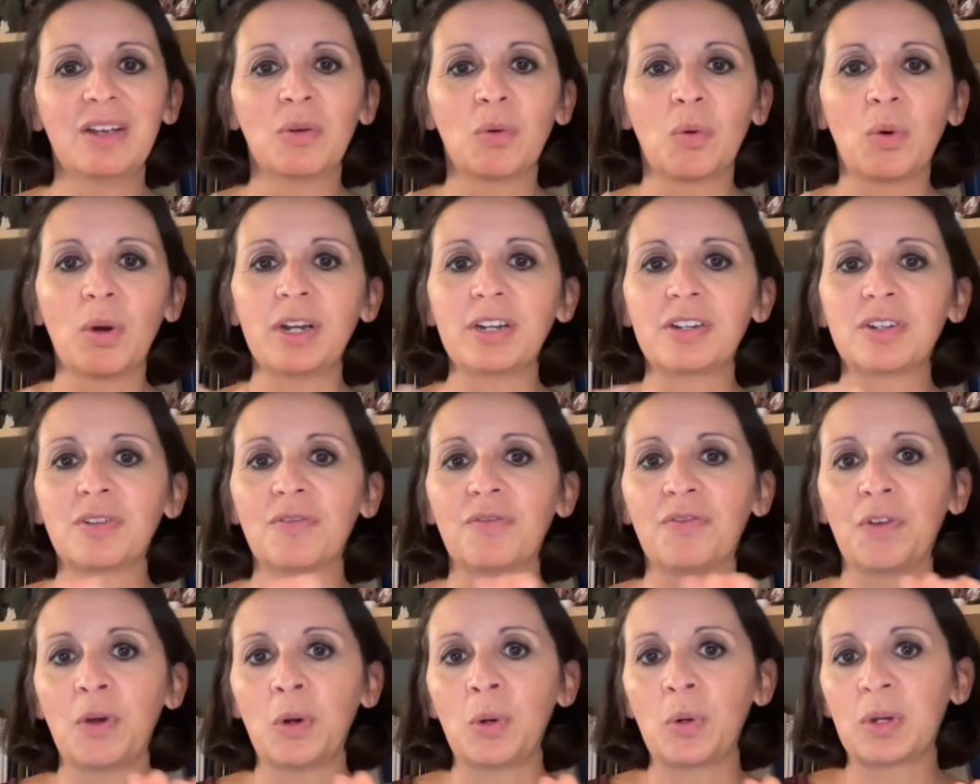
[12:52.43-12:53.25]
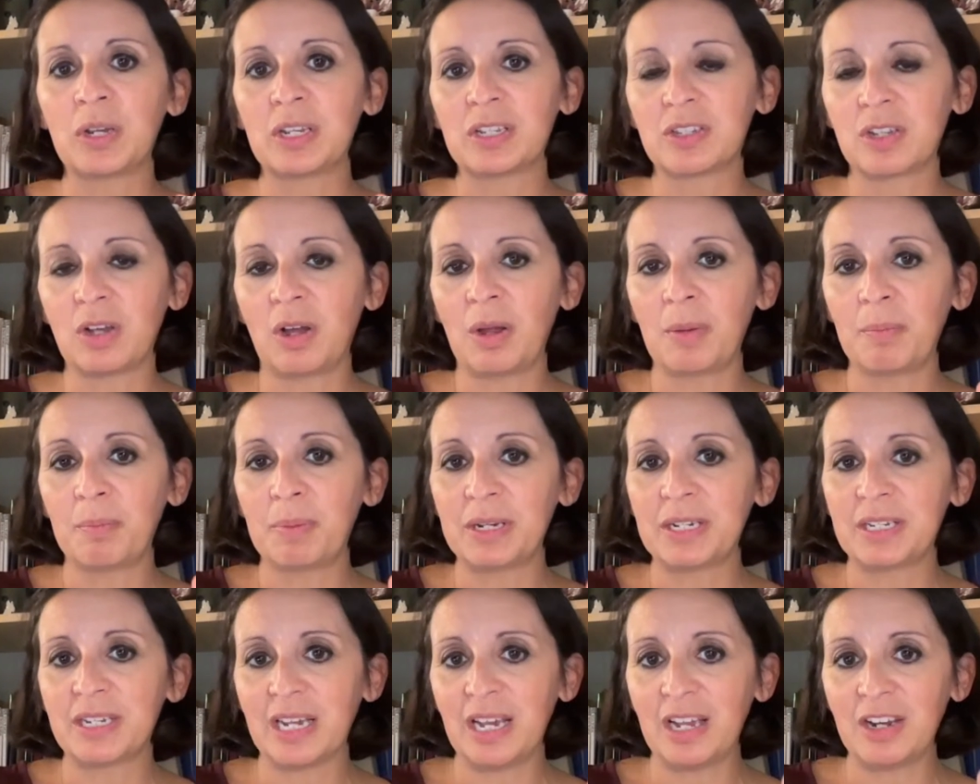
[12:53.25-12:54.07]
going to focus on
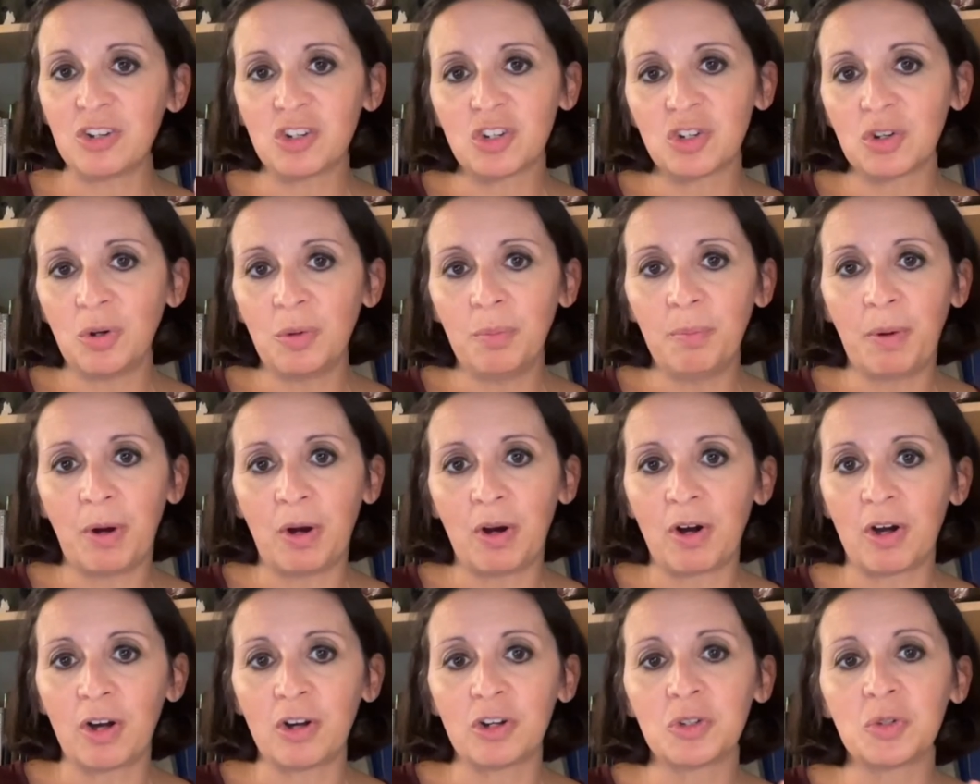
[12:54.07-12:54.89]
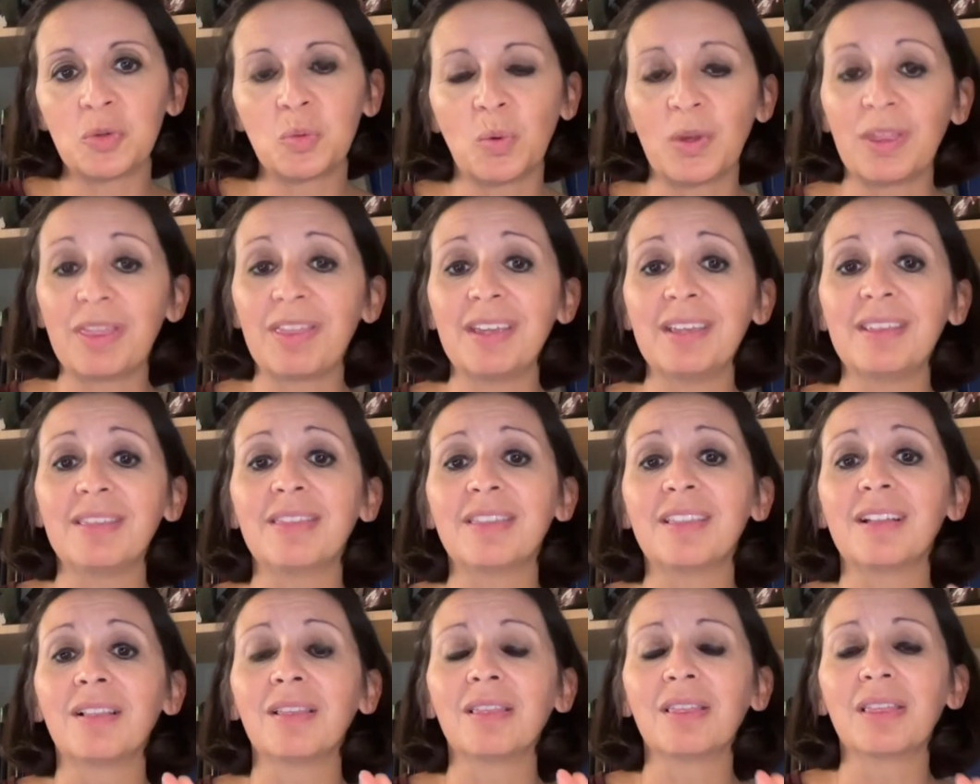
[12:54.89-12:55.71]
potential bars
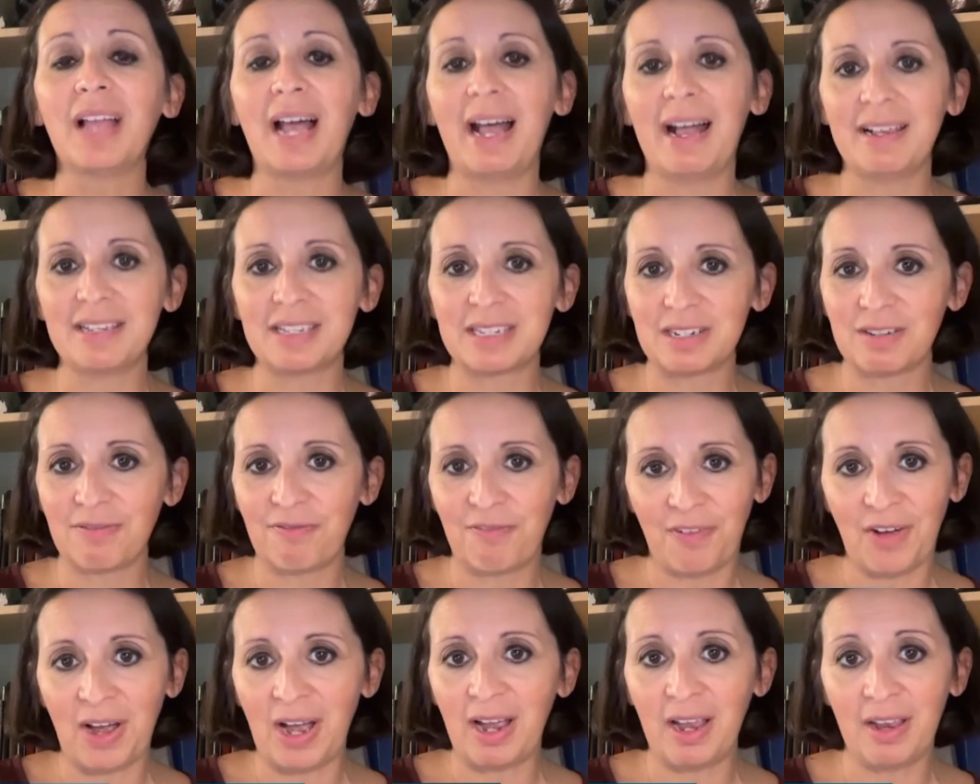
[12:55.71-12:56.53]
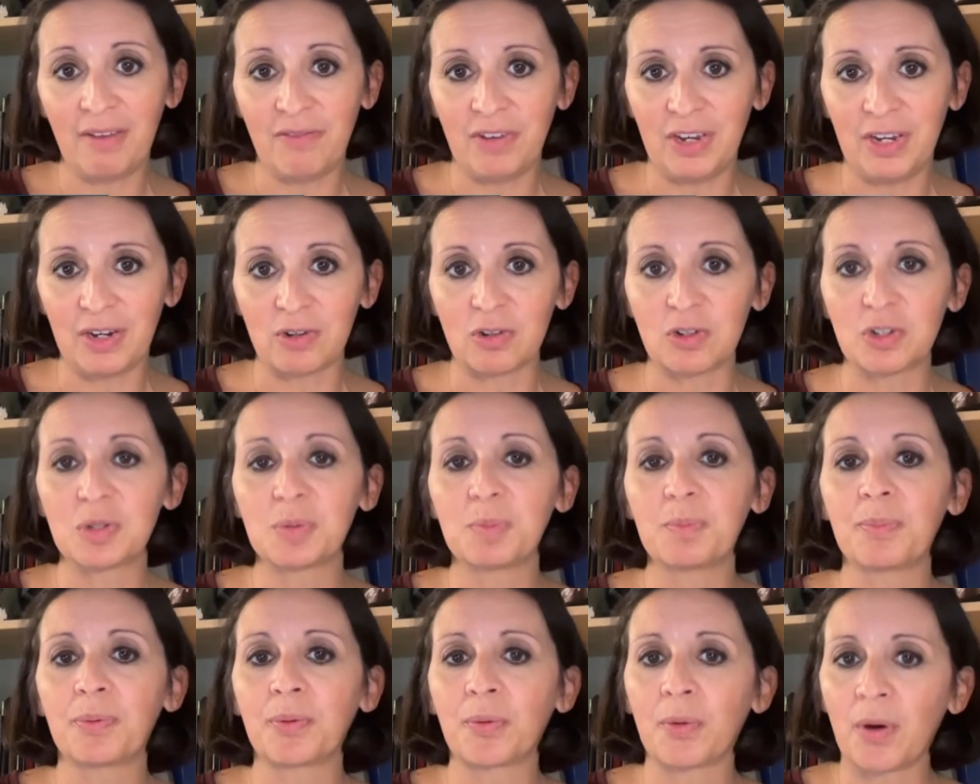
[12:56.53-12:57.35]
within the last 5
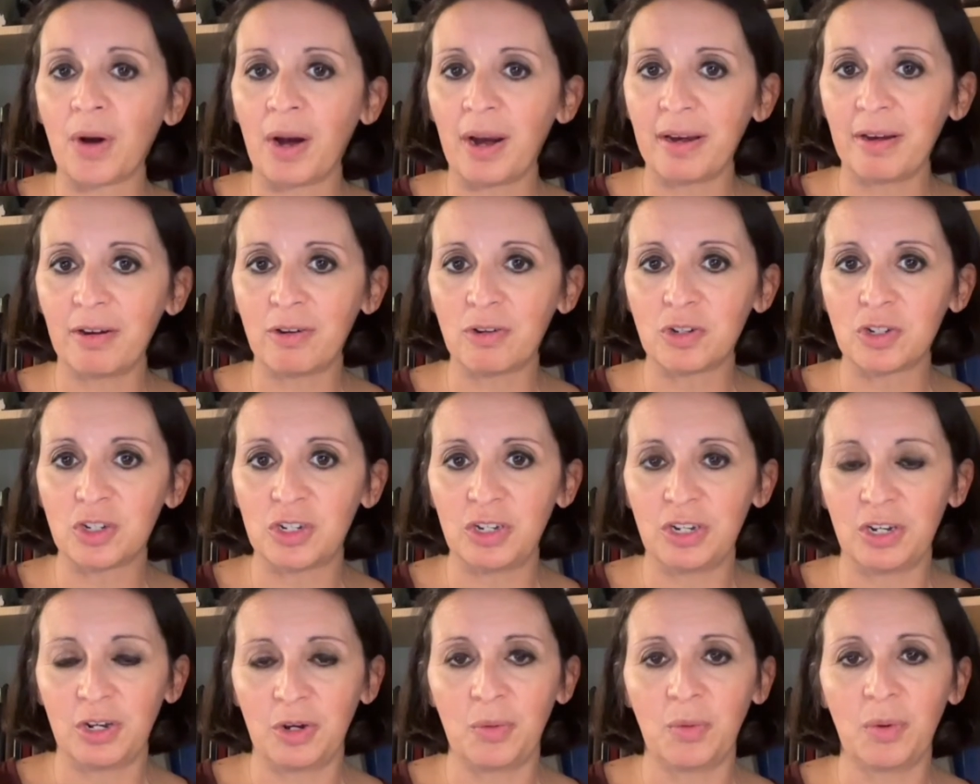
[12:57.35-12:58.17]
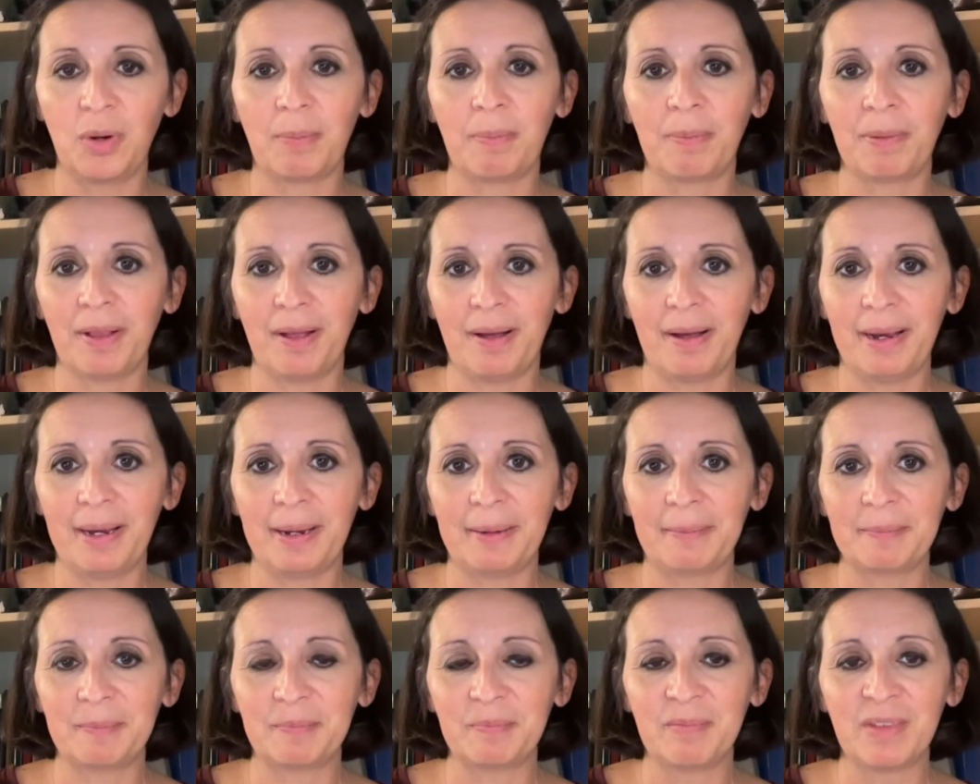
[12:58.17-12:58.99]
years prior to you applying.